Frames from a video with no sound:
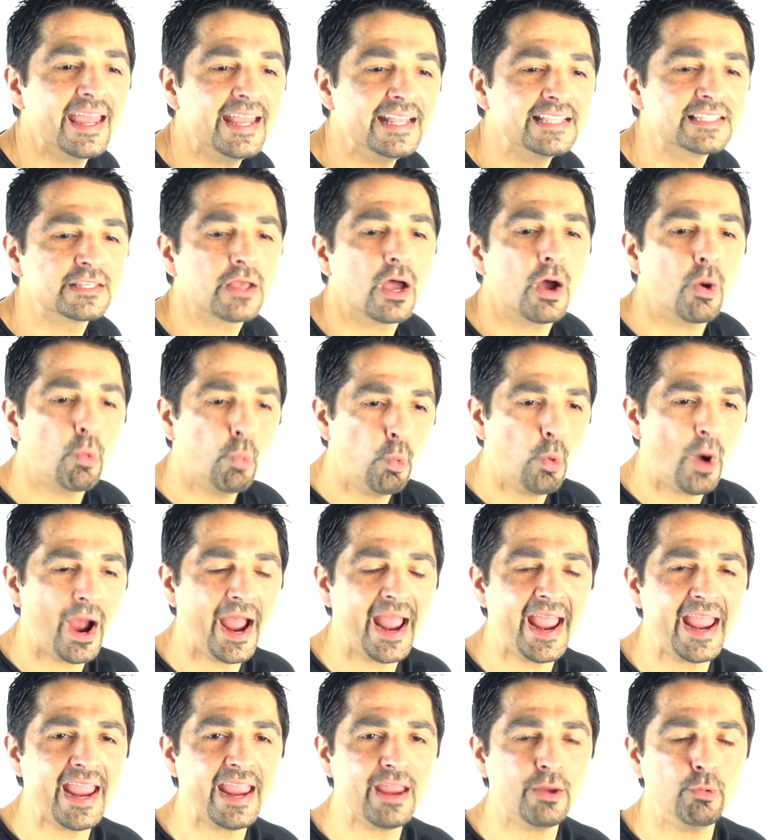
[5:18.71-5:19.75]
It's
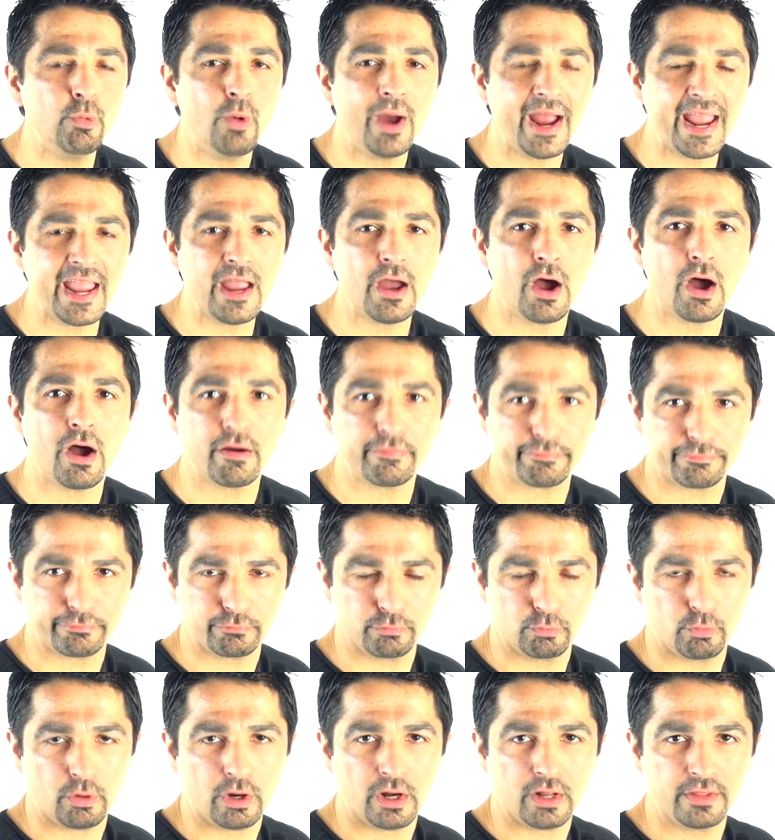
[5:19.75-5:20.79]
way, way
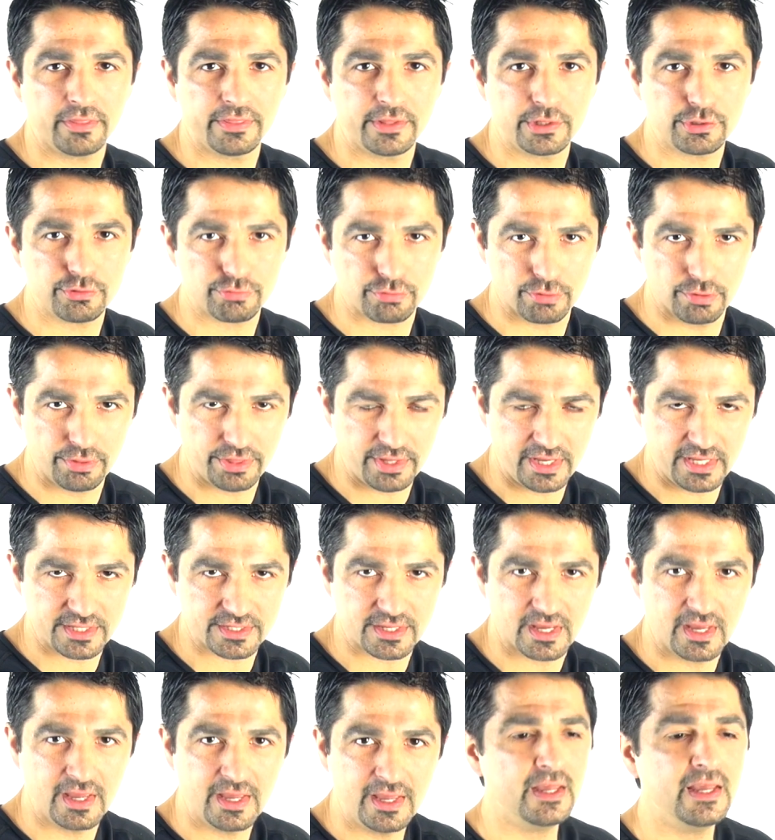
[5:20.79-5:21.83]
off what the truth
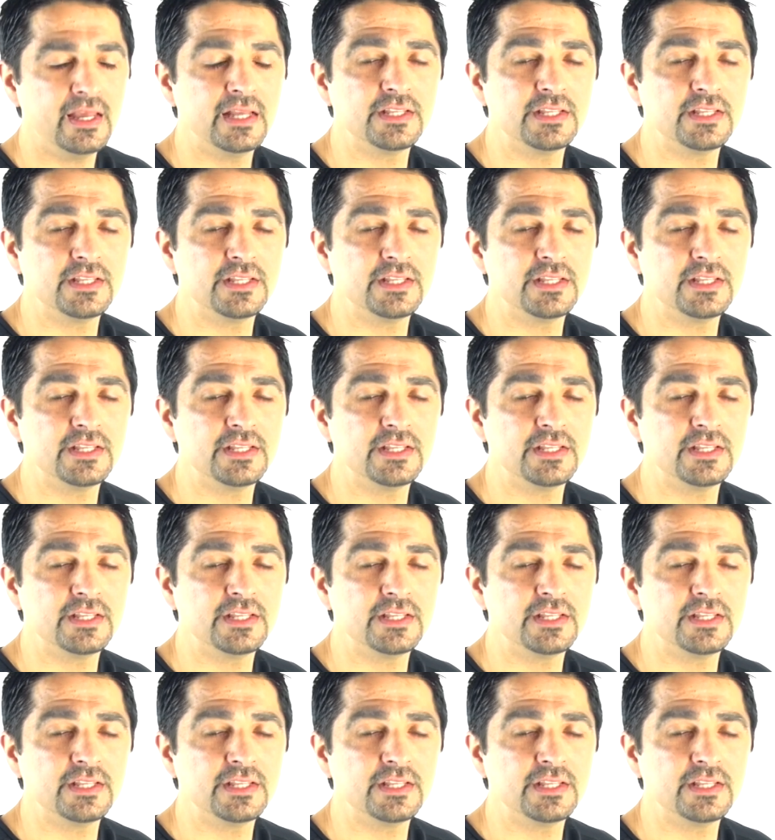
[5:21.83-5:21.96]
is.